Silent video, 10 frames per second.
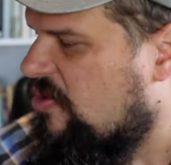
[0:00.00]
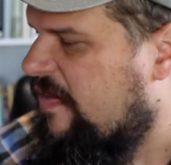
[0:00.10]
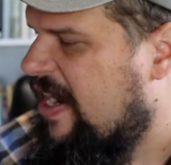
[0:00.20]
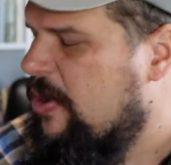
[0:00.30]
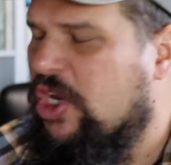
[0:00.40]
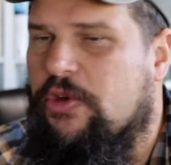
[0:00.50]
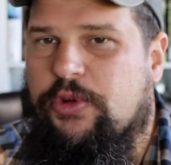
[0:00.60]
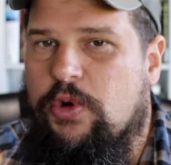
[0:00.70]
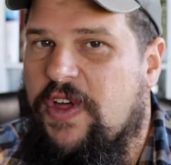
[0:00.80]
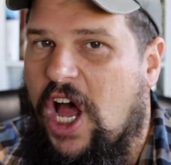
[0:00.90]
And I'm going to go
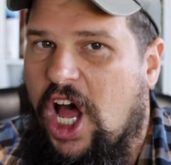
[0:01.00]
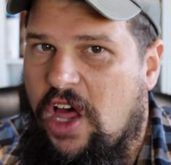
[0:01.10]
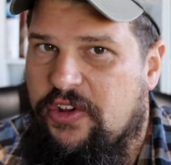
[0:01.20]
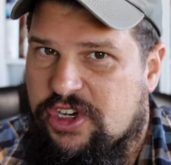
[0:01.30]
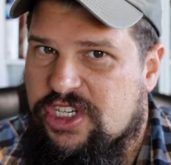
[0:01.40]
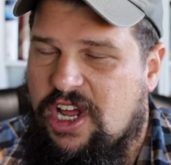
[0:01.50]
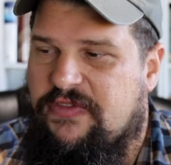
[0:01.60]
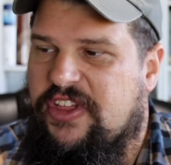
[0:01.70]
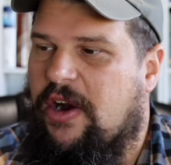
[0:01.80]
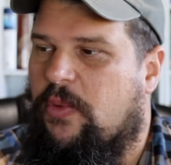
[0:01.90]
through the other
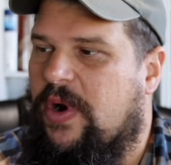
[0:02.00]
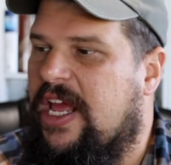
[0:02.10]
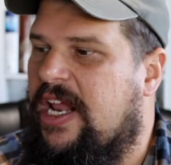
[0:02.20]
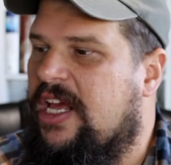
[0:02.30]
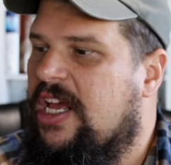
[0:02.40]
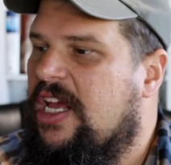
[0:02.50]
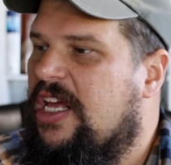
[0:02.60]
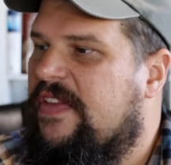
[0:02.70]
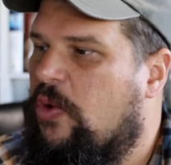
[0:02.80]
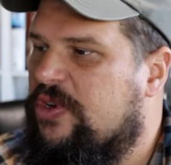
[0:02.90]
stuff that I read
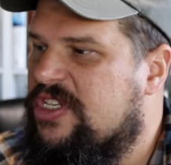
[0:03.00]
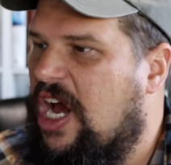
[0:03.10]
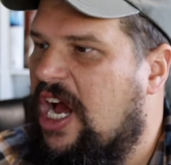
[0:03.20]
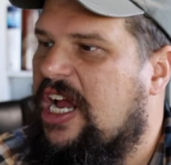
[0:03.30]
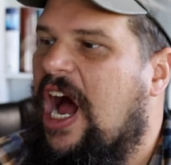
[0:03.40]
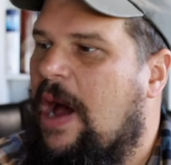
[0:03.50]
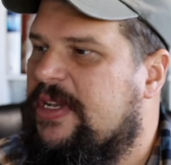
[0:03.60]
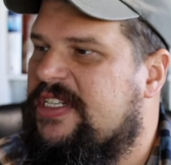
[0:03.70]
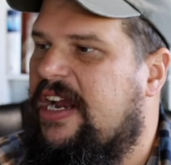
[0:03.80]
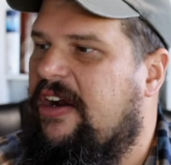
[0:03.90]
that was not
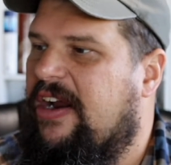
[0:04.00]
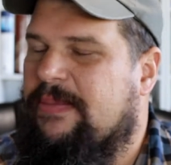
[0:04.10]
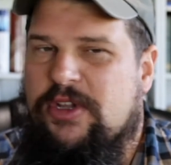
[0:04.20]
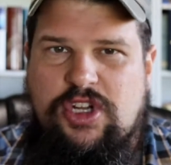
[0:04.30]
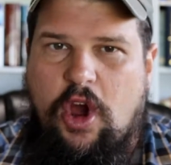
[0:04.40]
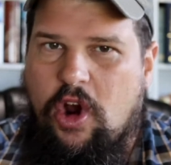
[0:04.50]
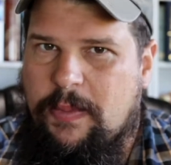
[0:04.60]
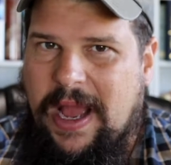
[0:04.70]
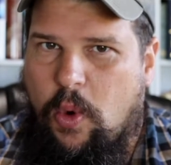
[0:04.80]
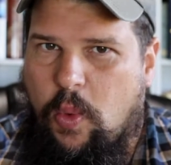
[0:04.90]
commentary. I'm going to talk
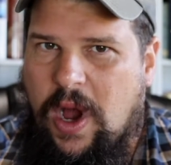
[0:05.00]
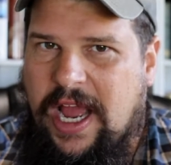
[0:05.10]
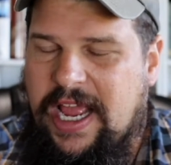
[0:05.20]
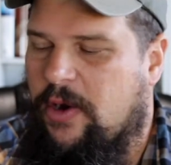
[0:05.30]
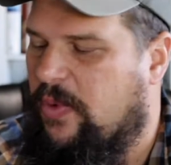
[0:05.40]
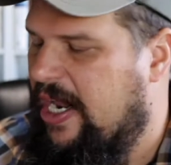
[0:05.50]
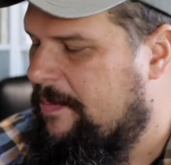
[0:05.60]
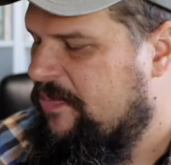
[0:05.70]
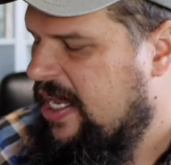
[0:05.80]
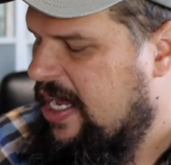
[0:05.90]
about why I read
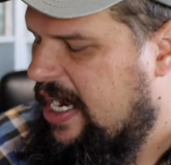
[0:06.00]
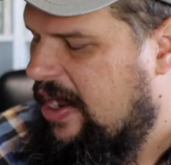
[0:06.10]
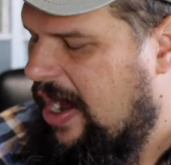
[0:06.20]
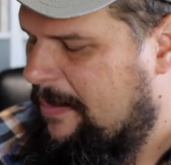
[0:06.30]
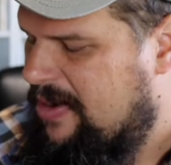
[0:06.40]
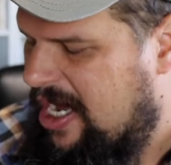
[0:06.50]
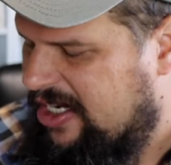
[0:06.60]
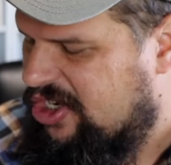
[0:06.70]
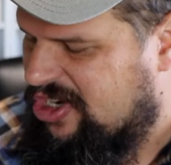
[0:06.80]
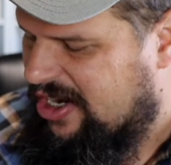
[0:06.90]
it. Now, I'm not
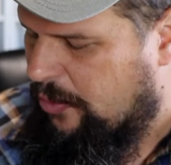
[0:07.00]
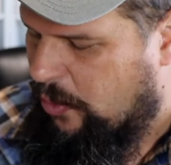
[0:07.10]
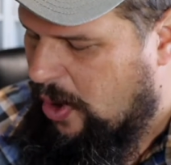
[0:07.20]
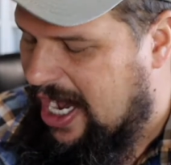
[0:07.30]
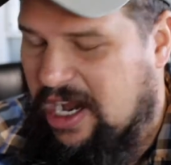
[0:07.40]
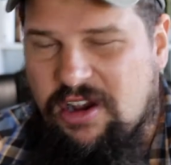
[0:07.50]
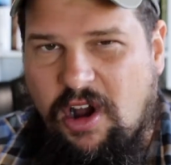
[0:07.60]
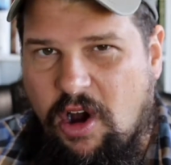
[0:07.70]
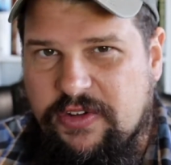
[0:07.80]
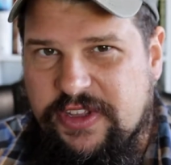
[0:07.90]
going to try to rank
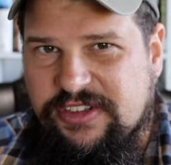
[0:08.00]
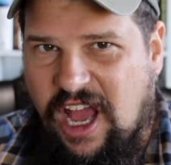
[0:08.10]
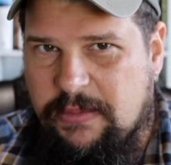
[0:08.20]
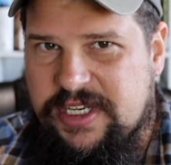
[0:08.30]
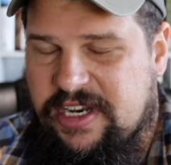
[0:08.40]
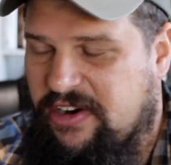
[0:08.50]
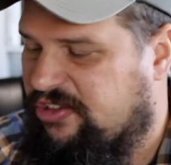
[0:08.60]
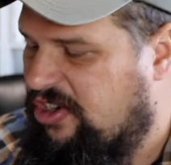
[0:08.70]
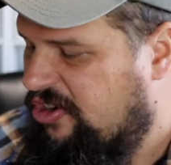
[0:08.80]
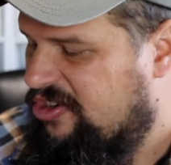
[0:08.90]
all of these
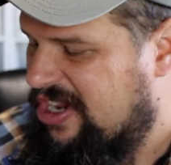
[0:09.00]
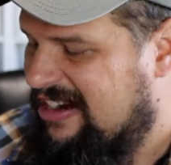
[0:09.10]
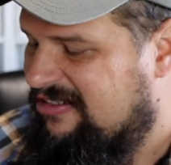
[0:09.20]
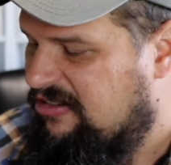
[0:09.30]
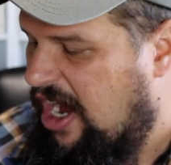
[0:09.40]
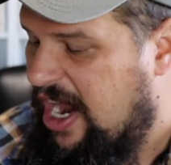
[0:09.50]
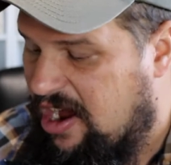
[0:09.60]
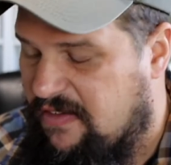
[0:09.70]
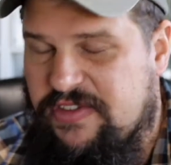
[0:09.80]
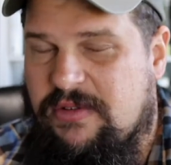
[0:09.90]
commentaries because there's a lot
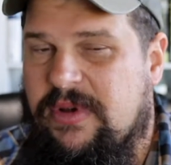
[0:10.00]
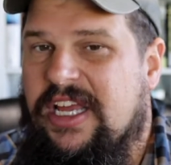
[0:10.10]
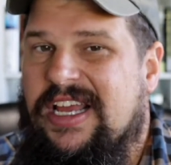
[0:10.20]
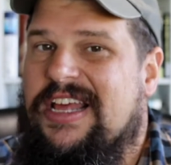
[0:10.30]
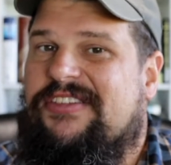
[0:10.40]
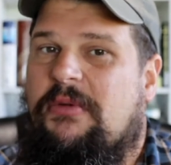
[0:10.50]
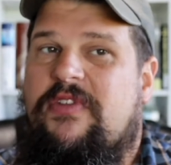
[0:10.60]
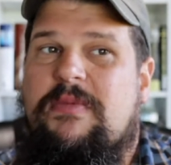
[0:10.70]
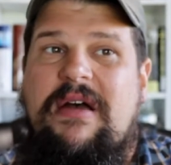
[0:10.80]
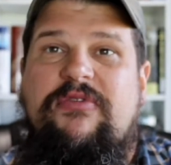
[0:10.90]
of them. Some of
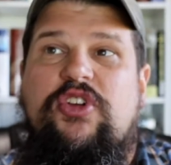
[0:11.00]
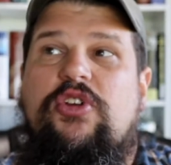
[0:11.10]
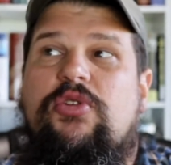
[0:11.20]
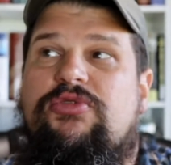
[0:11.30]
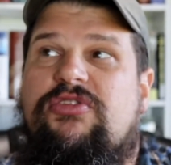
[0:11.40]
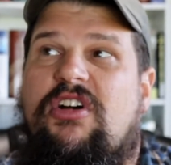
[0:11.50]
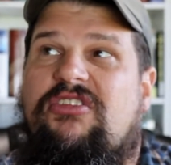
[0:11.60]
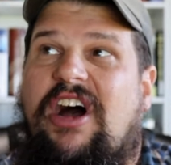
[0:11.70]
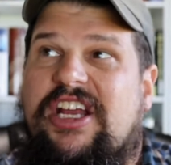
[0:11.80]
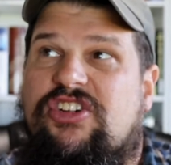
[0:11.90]
them I've used
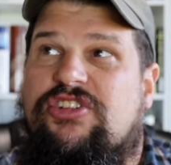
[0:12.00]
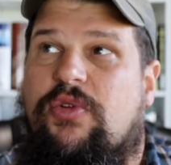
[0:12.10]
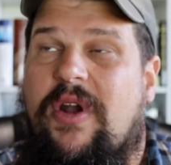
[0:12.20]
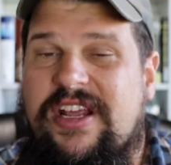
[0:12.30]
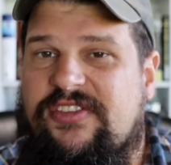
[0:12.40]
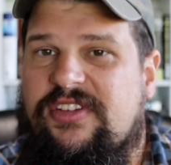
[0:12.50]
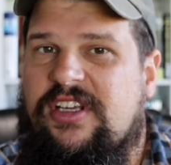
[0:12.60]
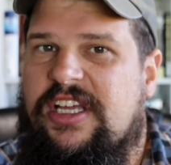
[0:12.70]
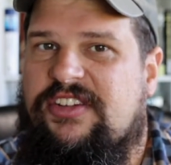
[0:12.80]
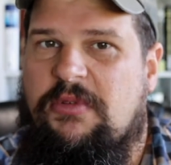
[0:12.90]
like
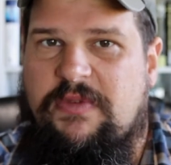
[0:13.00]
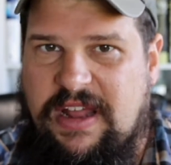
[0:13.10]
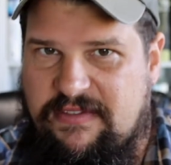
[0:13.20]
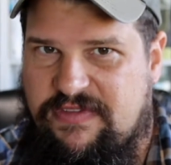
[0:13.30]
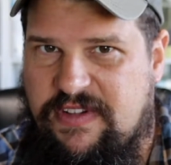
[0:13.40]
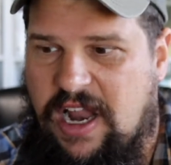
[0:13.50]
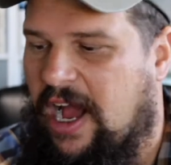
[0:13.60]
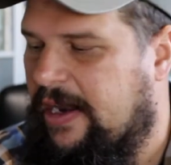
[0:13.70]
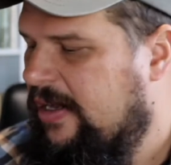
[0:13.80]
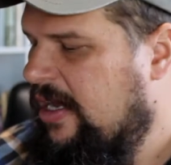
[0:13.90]
crazy, and some of it I've not.